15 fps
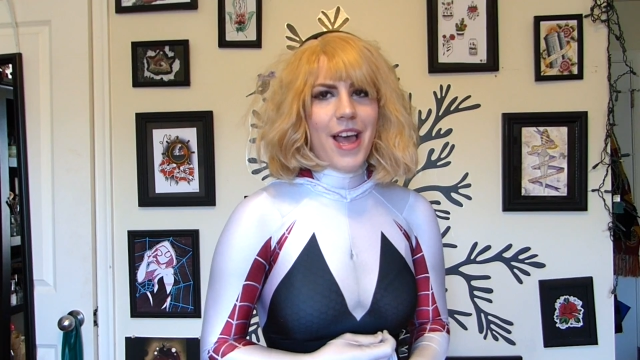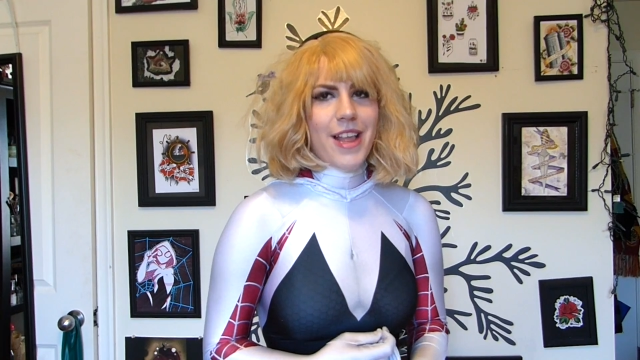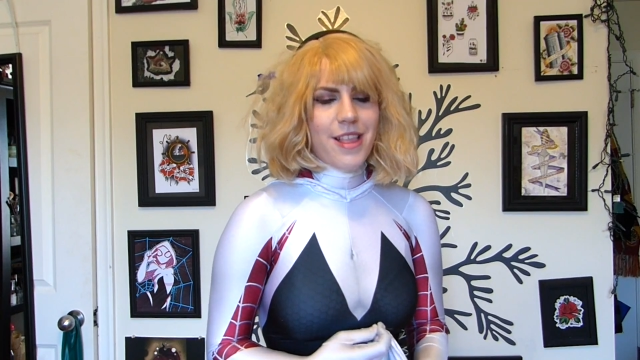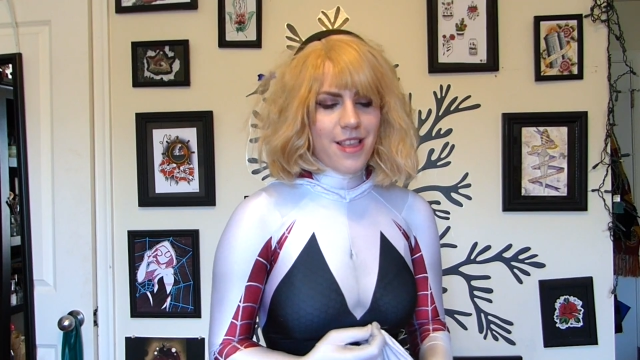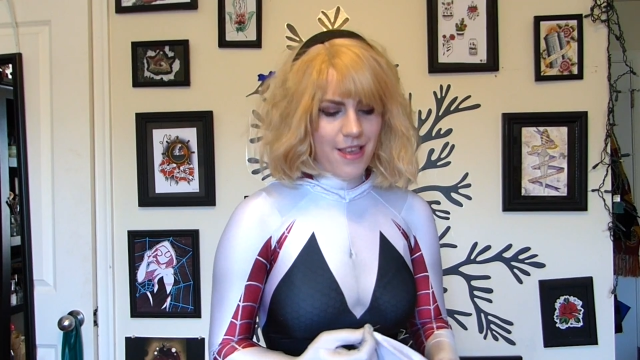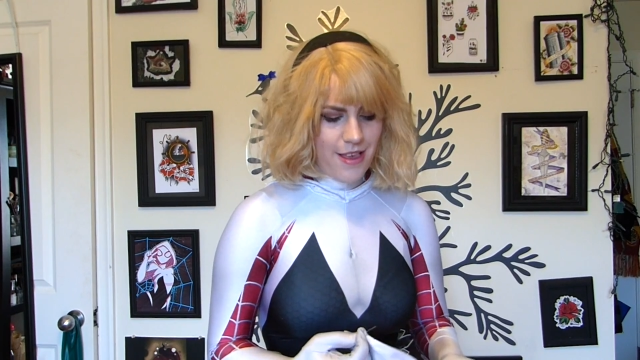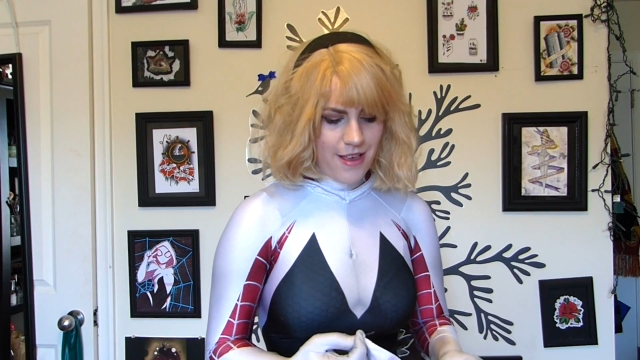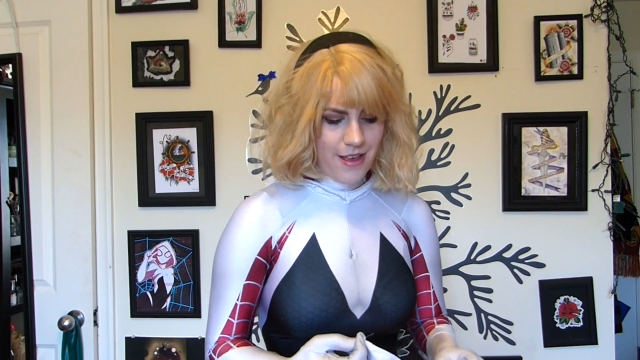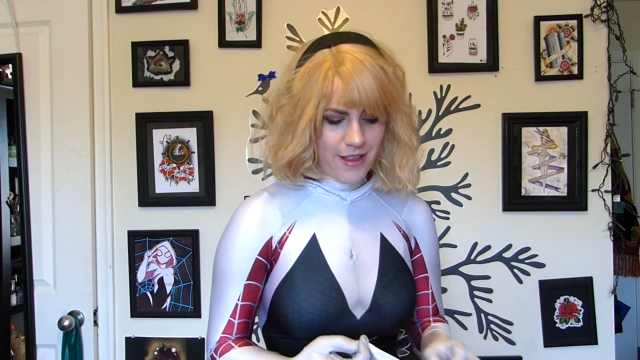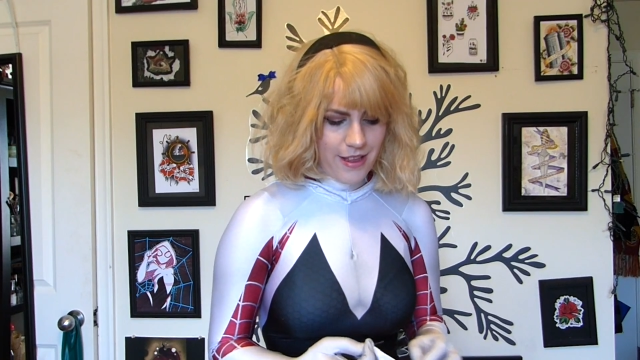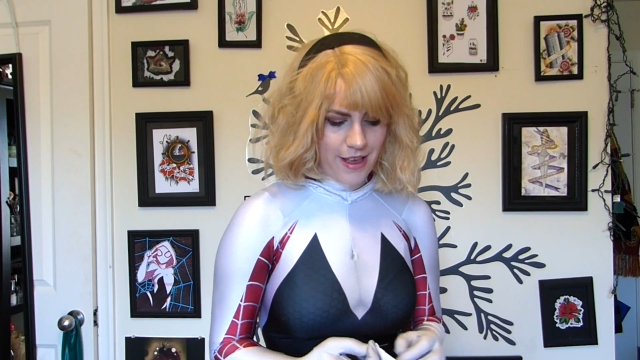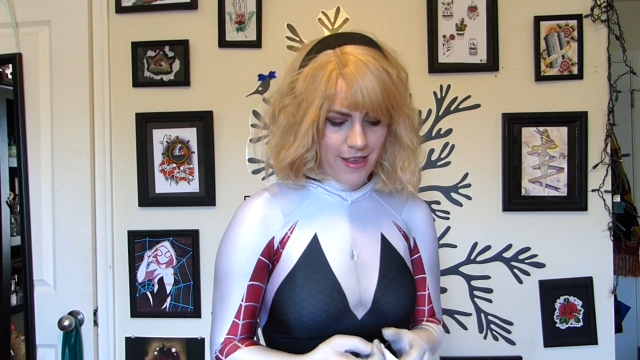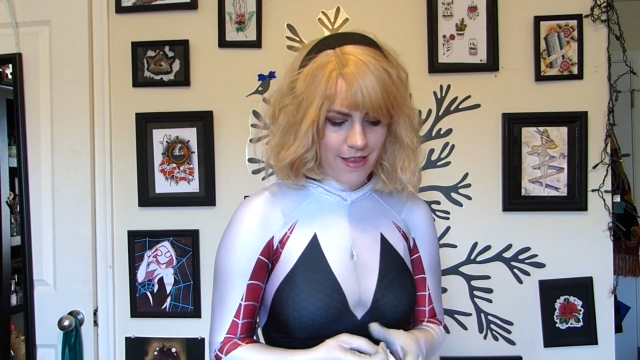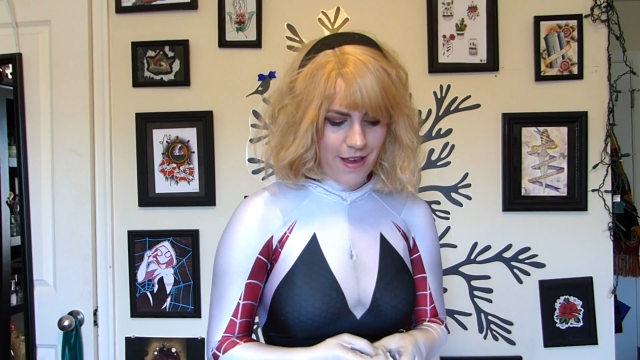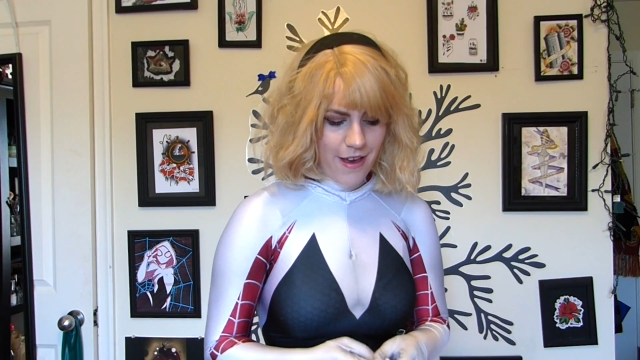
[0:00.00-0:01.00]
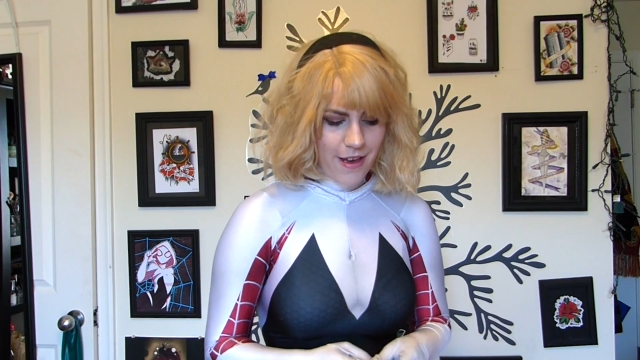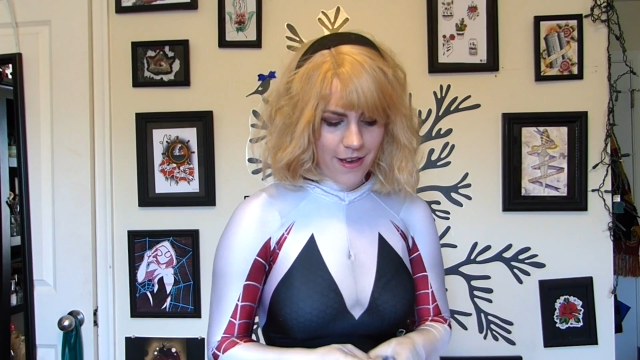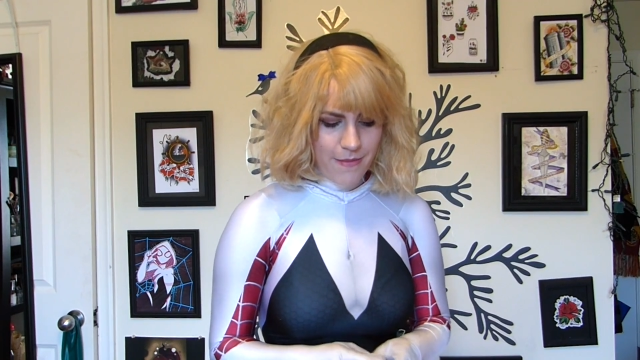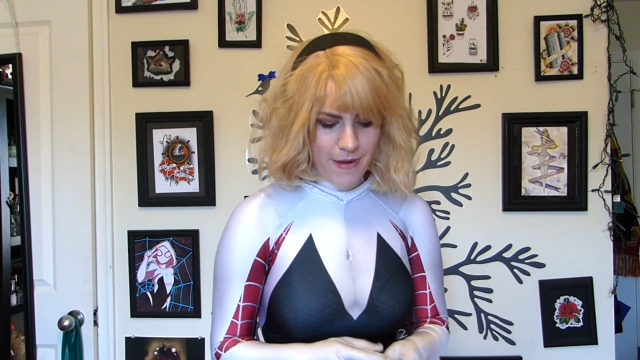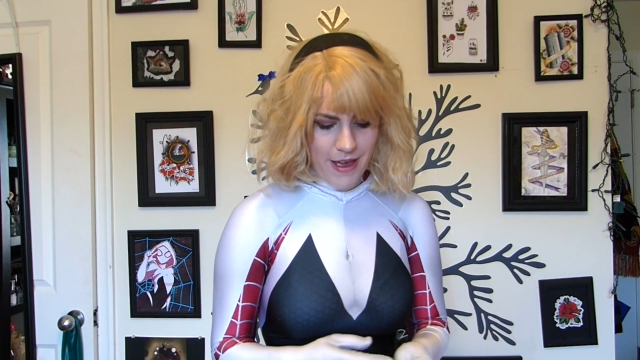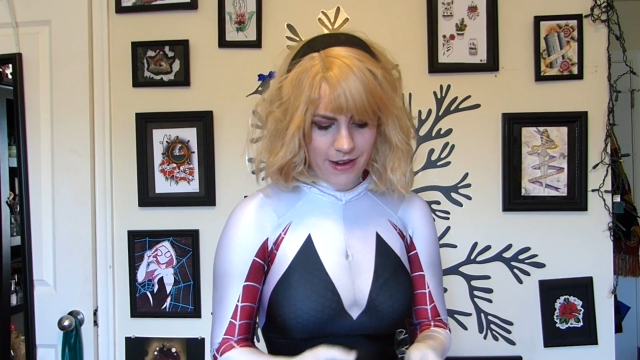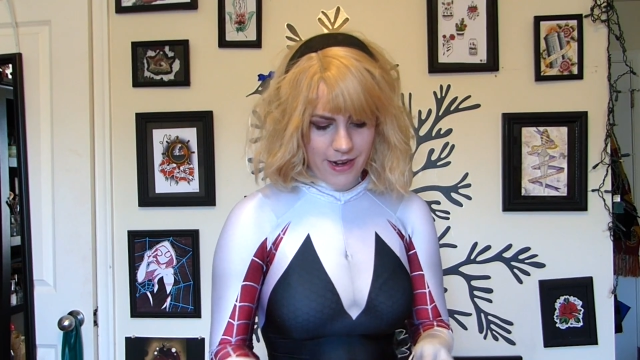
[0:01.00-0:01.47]
let's talk
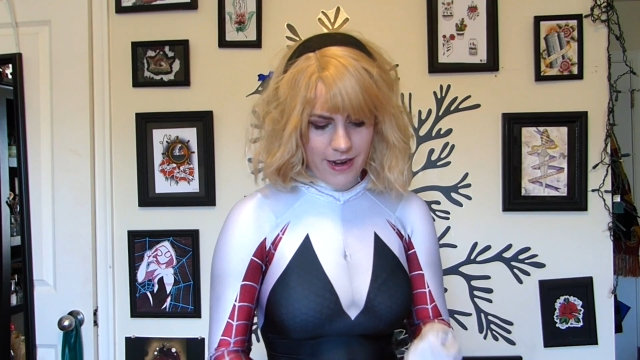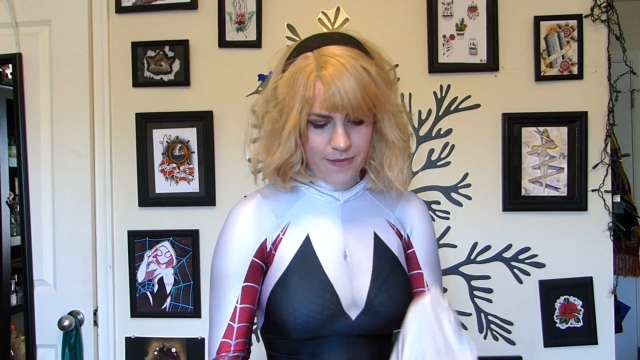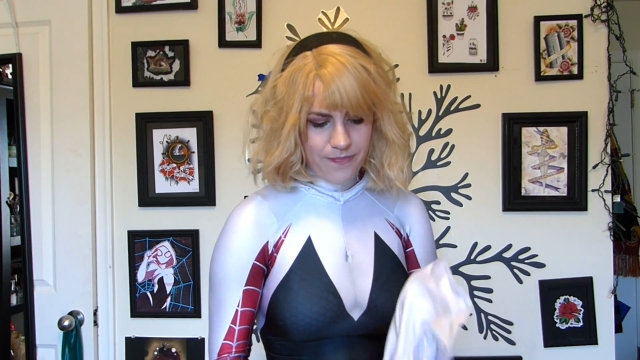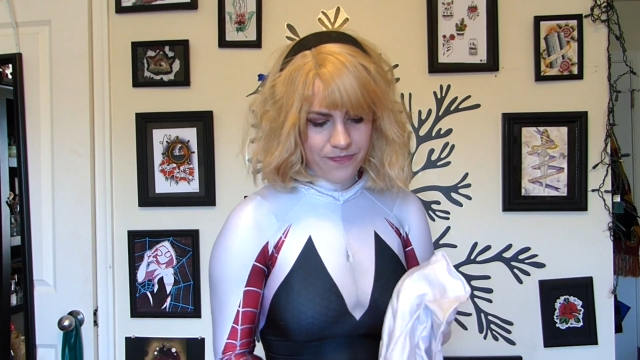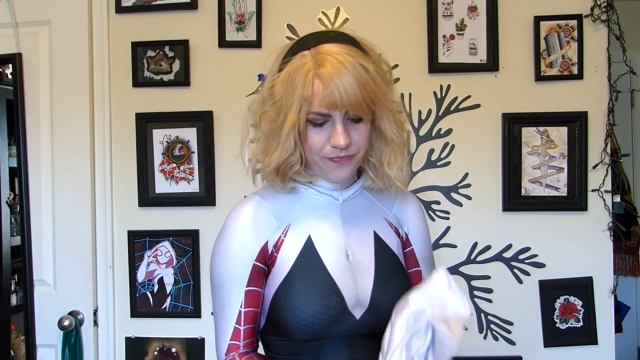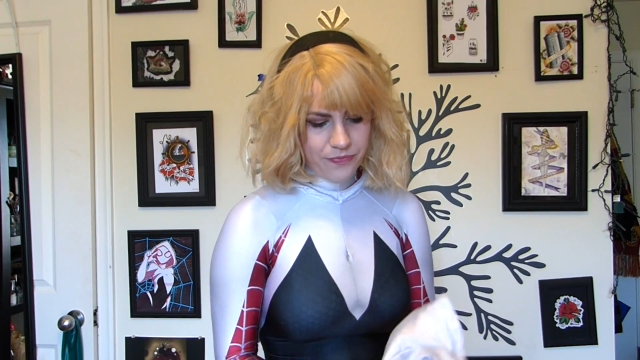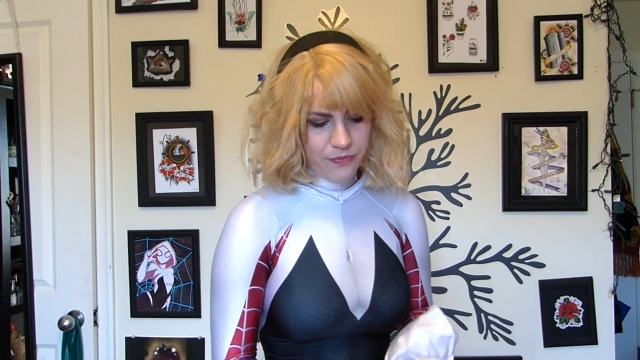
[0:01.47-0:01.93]
about it.